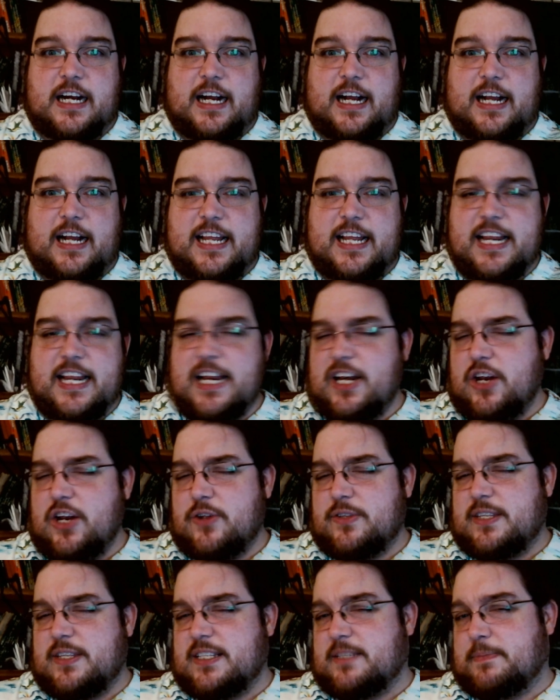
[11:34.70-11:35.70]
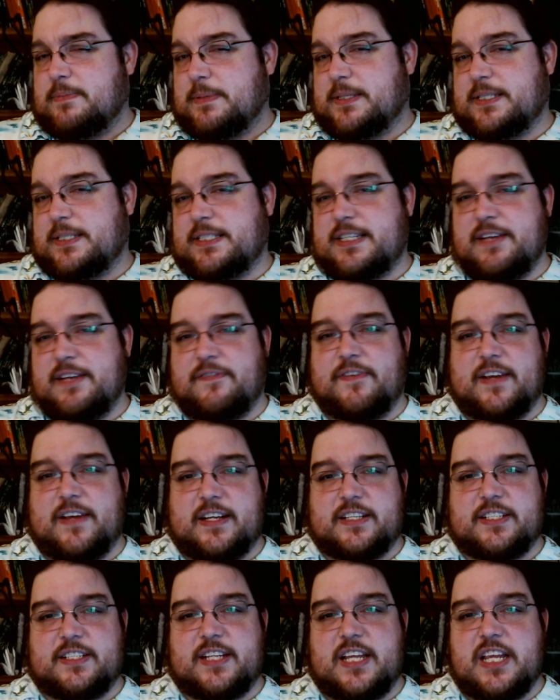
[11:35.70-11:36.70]
he didn't know the specifics.
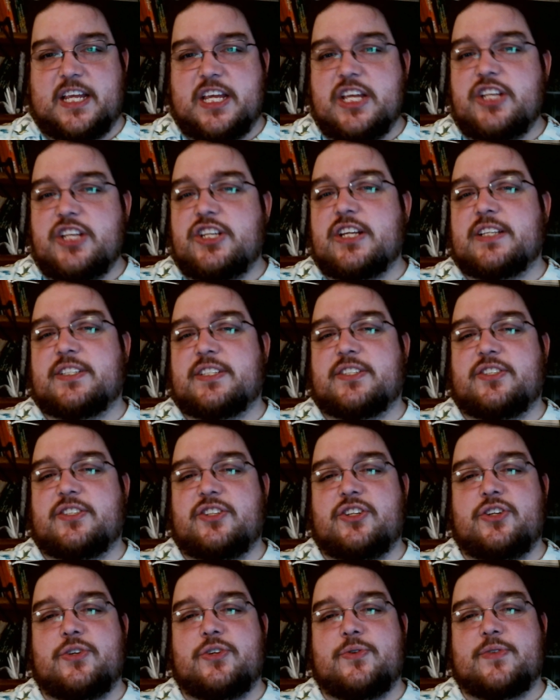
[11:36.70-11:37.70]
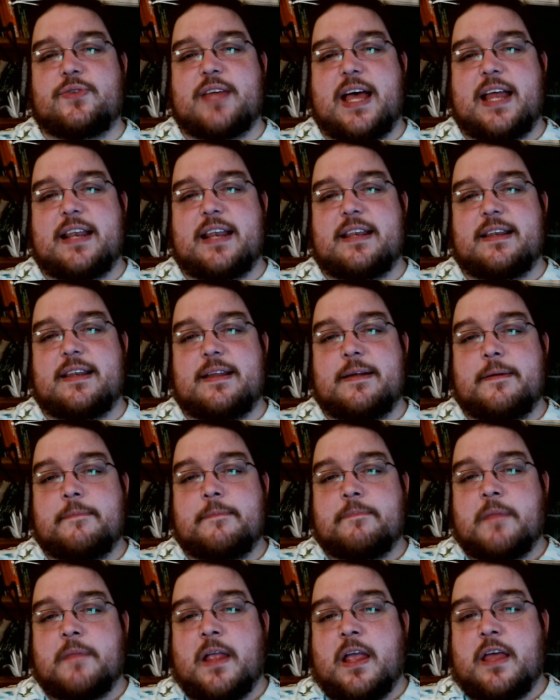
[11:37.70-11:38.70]
He just knew that
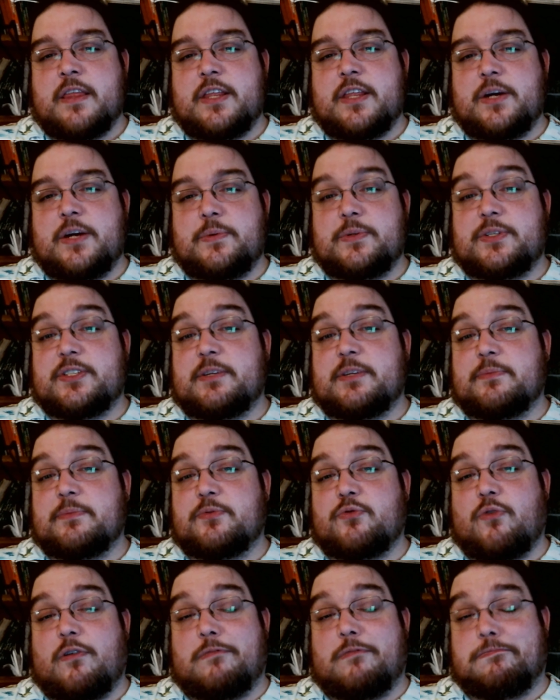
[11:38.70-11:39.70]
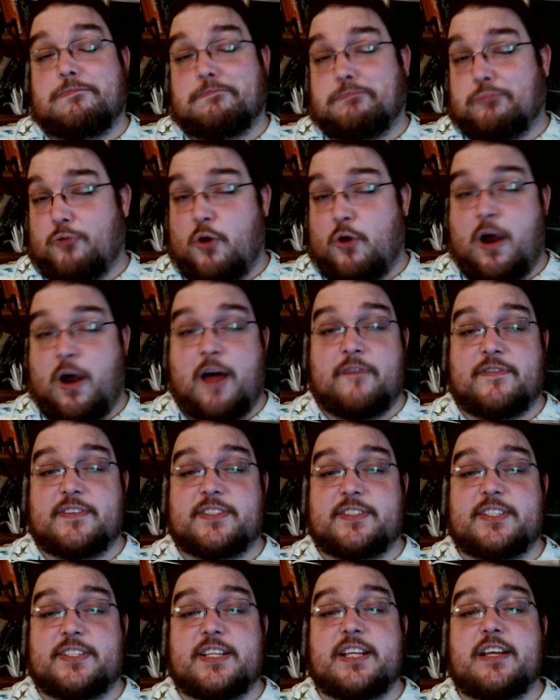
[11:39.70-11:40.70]
there was some sort of
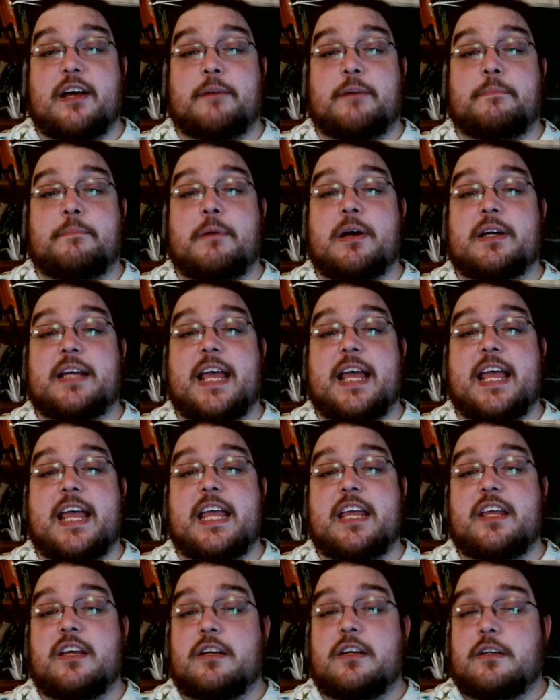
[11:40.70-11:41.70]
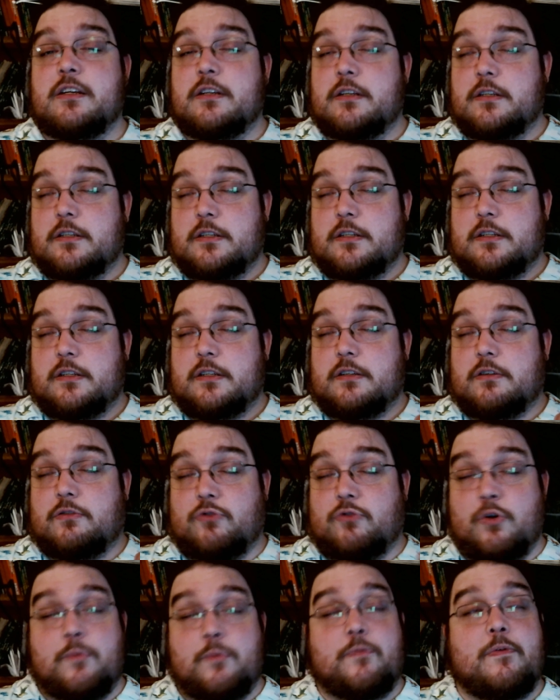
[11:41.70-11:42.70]
prophecy among a
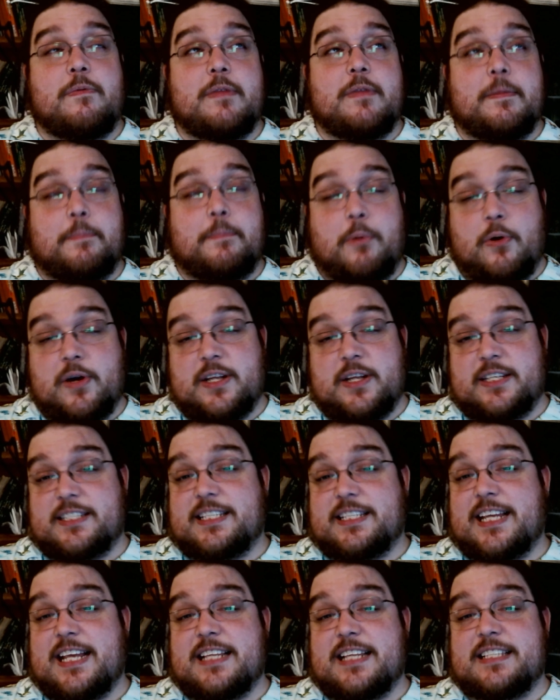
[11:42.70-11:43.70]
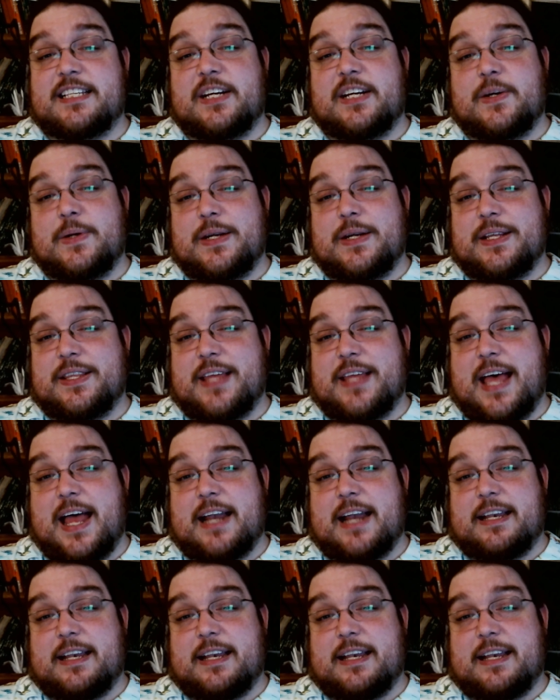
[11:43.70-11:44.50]
group from the Burning Sands area that